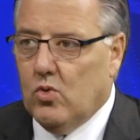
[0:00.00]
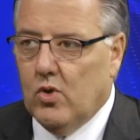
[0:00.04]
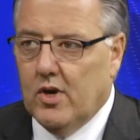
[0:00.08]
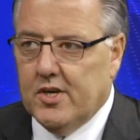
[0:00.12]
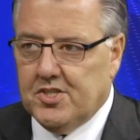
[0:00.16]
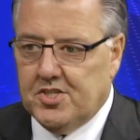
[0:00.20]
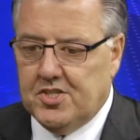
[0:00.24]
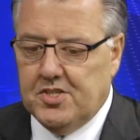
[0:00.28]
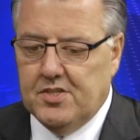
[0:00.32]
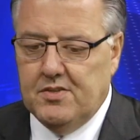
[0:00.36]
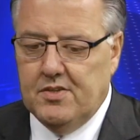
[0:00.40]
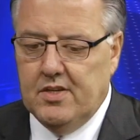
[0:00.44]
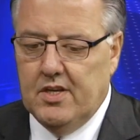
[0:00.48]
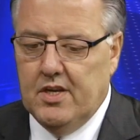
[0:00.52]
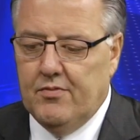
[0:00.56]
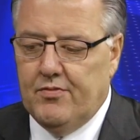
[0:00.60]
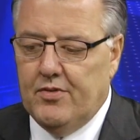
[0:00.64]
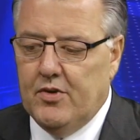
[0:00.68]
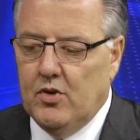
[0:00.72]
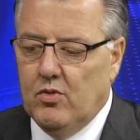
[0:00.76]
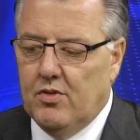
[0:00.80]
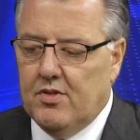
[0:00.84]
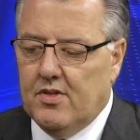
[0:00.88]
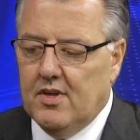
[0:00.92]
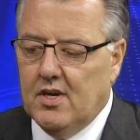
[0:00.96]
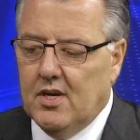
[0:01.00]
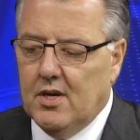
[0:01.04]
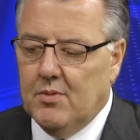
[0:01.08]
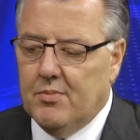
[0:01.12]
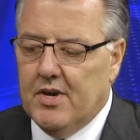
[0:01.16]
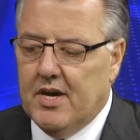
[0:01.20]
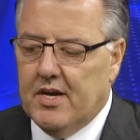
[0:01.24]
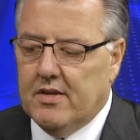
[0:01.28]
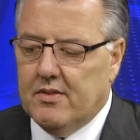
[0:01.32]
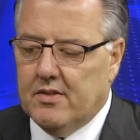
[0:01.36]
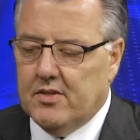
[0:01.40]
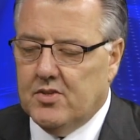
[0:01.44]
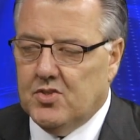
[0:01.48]
question. If you think
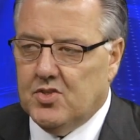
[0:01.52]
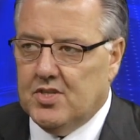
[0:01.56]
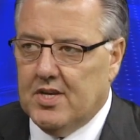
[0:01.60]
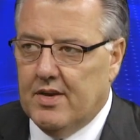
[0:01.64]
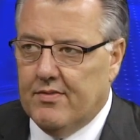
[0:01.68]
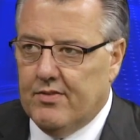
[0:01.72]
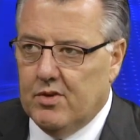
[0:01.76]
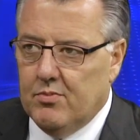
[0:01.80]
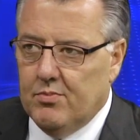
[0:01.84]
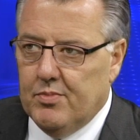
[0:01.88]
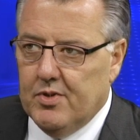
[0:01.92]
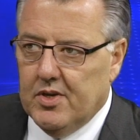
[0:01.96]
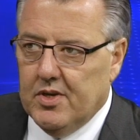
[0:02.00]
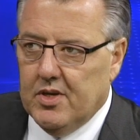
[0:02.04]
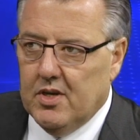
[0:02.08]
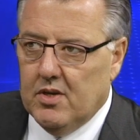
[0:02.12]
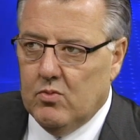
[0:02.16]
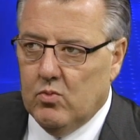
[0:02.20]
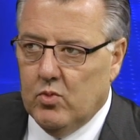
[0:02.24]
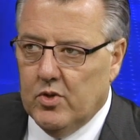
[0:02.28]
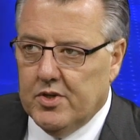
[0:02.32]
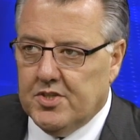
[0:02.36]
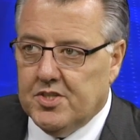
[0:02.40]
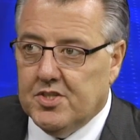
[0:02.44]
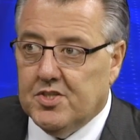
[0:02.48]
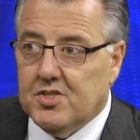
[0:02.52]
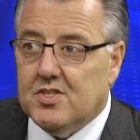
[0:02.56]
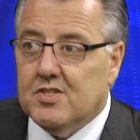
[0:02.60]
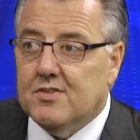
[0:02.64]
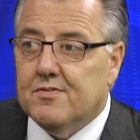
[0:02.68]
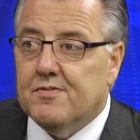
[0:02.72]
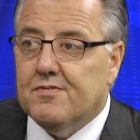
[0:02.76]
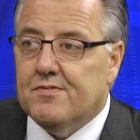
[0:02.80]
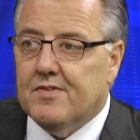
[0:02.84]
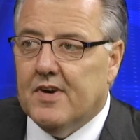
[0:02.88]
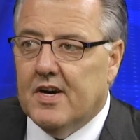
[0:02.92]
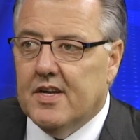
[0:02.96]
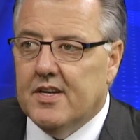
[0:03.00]
about the seven billion dollars, which is to
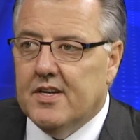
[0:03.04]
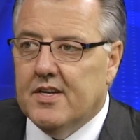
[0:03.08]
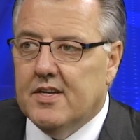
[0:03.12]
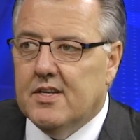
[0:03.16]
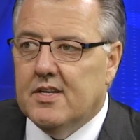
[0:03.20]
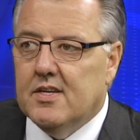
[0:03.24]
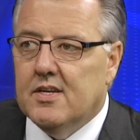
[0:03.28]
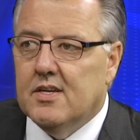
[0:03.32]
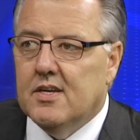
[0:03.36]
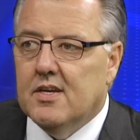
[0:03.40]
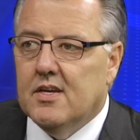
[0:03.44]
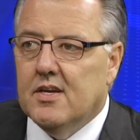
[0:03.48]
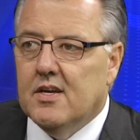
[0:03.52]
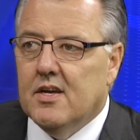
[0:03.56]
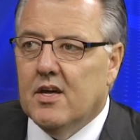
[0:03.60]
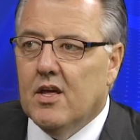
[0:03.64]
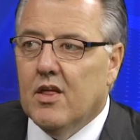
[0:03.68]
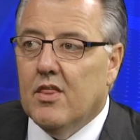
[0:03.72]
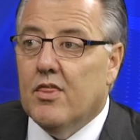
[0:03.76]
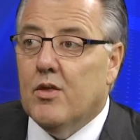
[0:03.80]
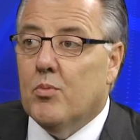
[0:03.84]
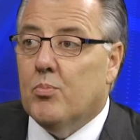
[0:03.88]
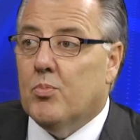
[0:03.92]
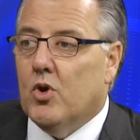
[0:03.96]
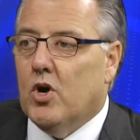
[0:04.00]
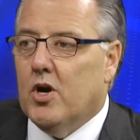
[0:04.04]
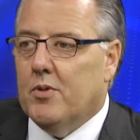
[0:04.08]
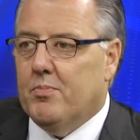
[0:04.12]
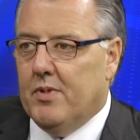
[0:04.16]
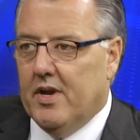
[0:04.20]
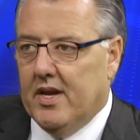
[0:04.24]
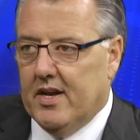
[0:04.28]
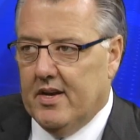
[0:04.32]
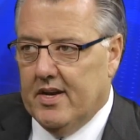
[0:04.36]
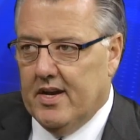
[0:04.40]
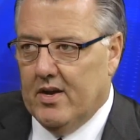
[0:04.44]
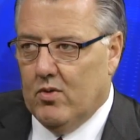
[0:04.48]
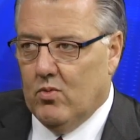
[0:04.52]
fund the
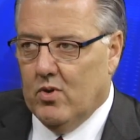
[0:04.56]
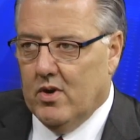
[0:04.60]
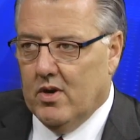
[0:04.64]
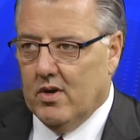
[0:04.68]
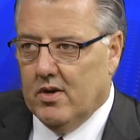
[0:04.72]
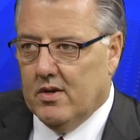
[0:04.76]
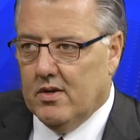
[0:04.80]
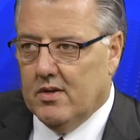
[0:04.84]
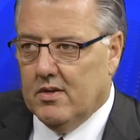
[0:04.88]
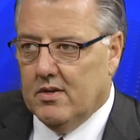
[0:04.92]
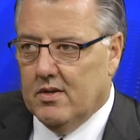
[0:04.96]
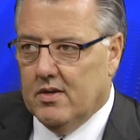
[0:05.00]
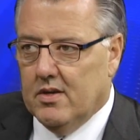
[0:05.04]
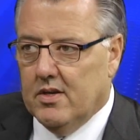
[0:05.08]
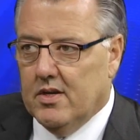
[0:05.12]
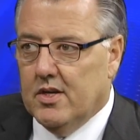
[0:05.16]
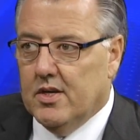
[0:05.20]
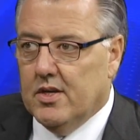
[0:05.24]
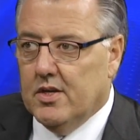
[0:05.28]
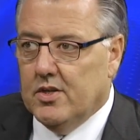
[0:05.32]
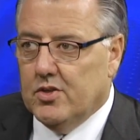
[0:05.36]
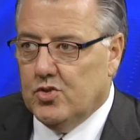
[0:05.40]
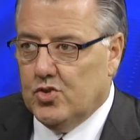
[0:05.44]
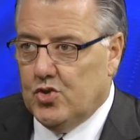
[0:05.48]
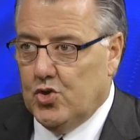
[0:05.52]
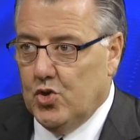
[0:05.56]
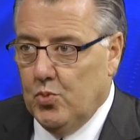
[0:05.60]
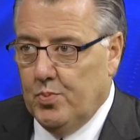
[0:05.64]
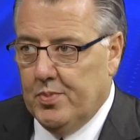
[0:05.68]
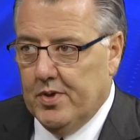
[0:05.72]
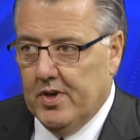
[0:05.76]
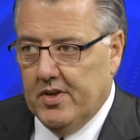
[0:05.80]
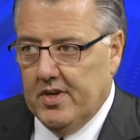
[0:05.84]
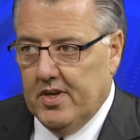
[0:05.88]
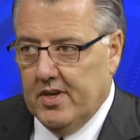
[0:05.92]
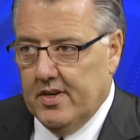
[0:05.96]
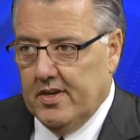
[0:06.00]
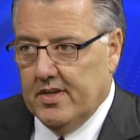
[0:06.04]
broadband network, two
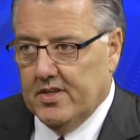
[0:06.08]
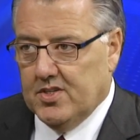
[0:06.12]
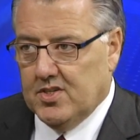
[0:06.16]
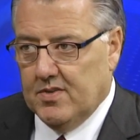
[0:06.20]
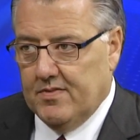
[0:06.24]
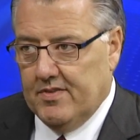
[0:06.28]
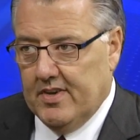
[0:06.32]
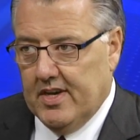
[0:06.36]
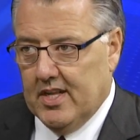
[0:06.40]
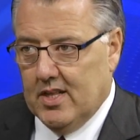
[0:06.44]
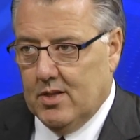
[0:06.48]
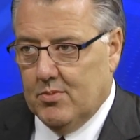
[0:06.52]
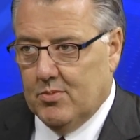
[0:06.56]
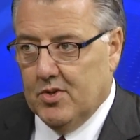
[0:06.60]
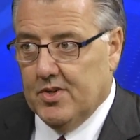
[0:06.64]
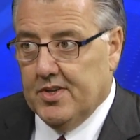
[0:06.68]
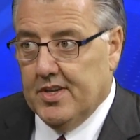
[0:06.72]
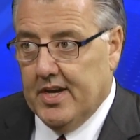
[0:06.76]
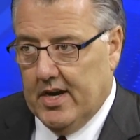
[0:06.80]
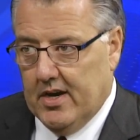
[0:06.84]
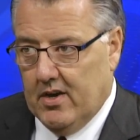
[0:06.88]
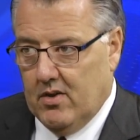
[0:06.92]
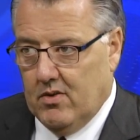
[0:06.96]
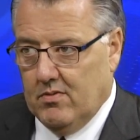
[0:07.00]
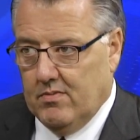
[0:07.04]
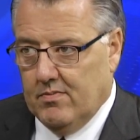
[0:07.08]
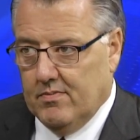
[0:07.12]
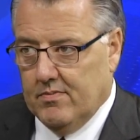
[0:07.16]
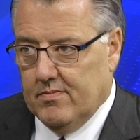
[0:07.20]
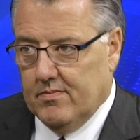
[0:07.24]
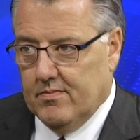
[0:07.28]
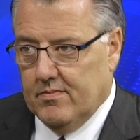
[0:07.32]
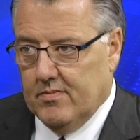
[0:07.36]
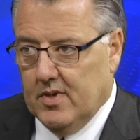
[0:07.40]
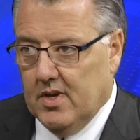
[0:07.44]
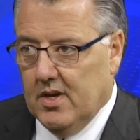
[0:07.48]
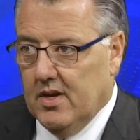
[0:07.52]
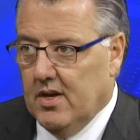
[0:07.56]
billion dollars is available now.
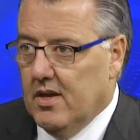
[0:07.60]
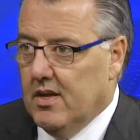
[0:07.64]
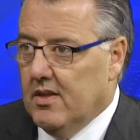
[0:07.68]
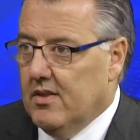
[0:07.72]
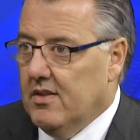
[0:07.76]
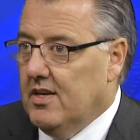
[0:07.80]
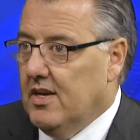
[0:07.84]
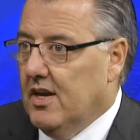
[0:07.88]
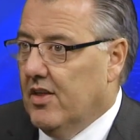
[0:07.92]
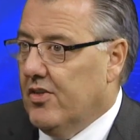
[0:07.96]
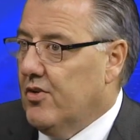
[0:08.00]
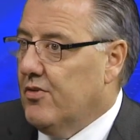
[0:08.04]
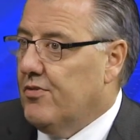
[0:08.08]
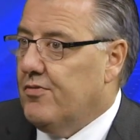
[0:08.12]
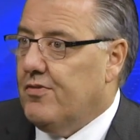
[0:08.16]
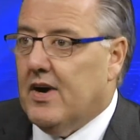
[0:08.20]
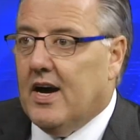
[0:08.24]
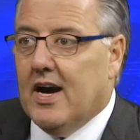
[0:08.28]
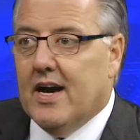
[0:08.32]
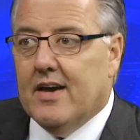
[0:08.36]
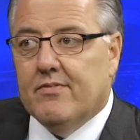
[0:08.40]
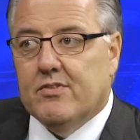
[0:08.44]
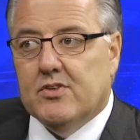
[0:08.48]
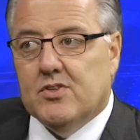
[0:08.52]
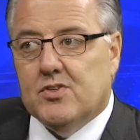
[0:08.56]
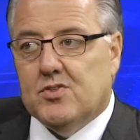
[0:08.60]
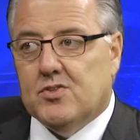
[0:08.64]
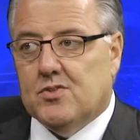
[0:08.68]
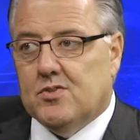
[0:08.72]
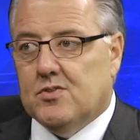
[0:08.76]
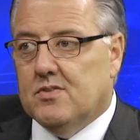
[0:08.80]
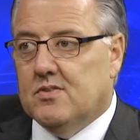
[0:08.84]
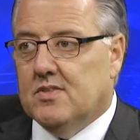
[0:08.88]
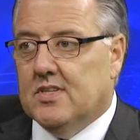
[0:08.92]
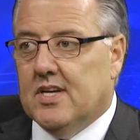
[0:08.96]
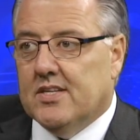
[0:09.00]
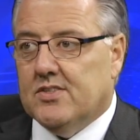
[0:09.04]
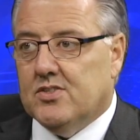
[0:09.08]
The other five is
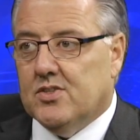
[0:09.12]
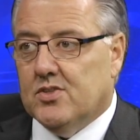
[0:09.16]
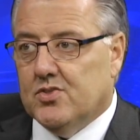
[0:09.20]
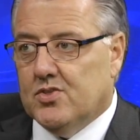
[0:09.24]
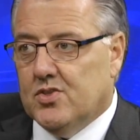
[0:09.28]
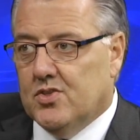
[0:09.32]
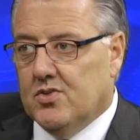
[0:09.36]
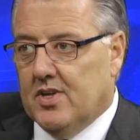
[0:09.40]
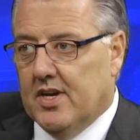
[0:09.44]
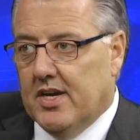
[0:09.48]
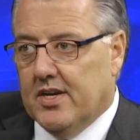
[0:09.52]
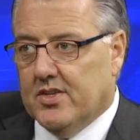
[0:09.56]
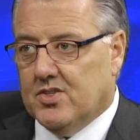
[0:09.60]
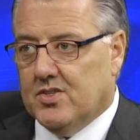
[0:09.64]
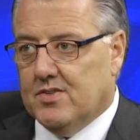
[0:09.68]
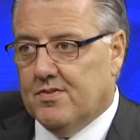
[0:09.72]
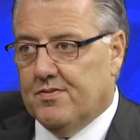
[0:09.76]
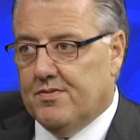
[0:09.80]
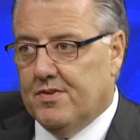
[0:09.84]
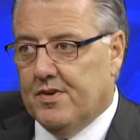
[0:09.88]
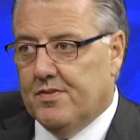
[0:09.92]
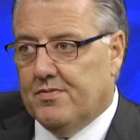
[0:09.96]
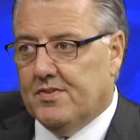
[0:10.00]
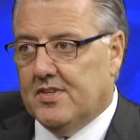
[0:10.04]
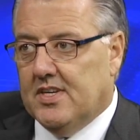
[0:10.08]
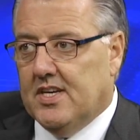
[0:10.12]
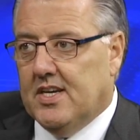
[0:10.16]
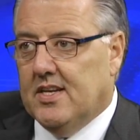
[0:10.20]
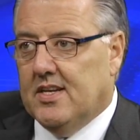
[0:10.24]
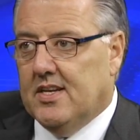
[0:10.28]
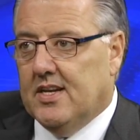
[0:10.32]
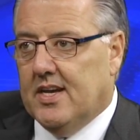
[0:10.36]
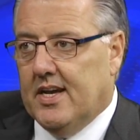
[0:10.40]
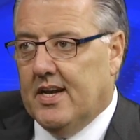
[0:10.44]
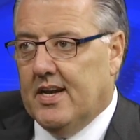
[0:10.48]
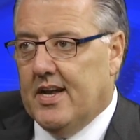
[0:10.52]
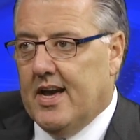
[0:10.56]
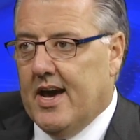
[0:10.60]
not till two thousand
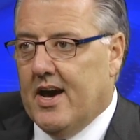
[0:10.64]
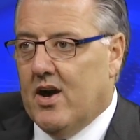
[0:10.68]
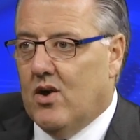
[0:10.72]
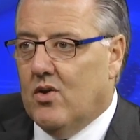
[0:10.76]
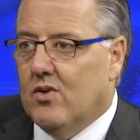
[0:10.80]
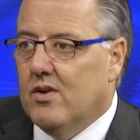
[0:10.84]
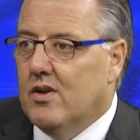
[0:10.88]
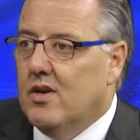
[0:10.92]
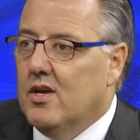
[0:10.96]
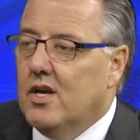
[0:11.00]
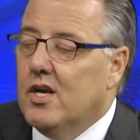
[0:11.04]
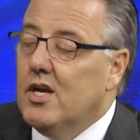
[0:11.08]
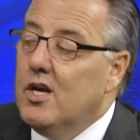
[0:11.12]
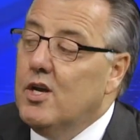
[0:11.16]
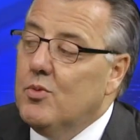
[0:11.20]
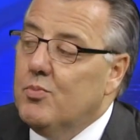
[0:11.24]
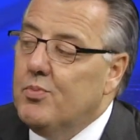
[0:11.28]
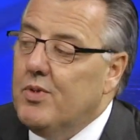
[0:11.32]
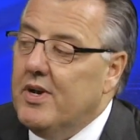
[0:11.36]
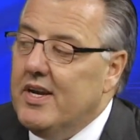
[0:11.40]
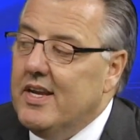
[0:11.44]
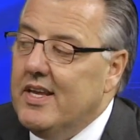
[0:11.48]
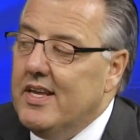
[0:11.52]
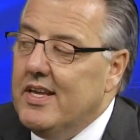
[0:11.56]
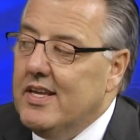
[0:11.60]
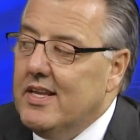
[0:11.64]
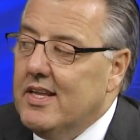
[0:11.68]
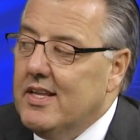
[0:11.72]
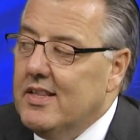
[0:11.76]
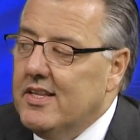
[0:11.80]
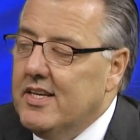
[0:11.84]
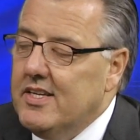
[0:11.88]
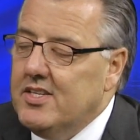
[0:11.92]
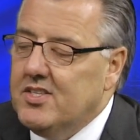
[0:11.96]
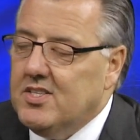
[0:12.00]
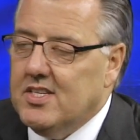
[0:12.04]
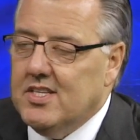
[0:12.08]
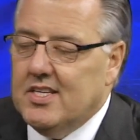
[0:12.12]
fifteen and out. But
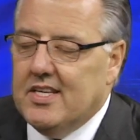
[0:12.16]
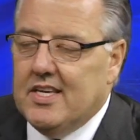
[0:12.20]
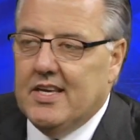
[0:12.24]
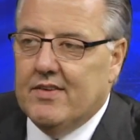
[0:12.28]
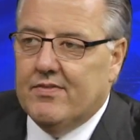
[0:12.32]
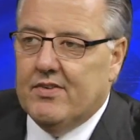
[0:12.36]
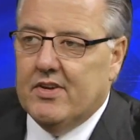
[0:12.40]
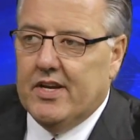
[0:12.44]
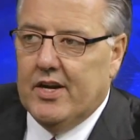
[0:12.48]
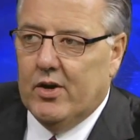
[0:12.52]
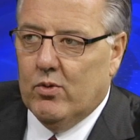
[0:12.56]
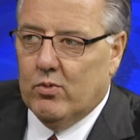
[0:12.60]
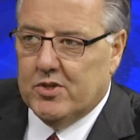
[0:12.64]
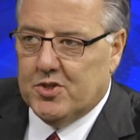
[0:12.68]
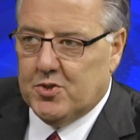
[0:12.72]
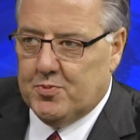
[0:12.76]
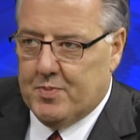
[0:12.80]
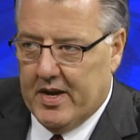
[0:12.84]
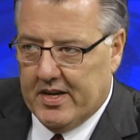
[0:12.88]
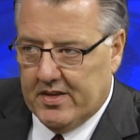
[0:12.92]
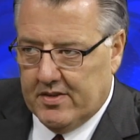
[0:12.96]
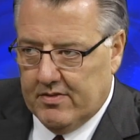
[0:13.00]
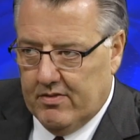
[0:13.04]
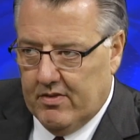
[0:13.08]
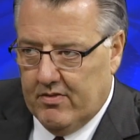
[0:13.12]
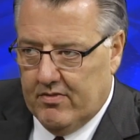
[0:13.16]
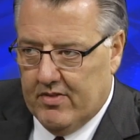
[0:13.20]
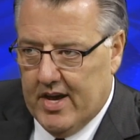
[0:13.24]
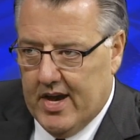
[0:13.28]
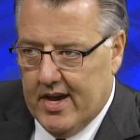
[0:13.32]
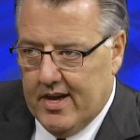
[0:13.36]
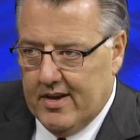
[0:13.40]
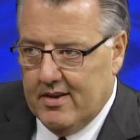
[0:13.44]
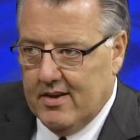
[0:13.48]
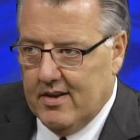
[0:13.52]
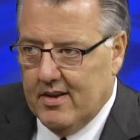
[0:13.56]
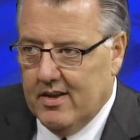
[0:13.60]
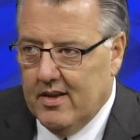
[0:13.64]
Lisa, even irrespective of
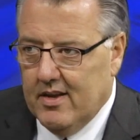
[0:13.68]
that,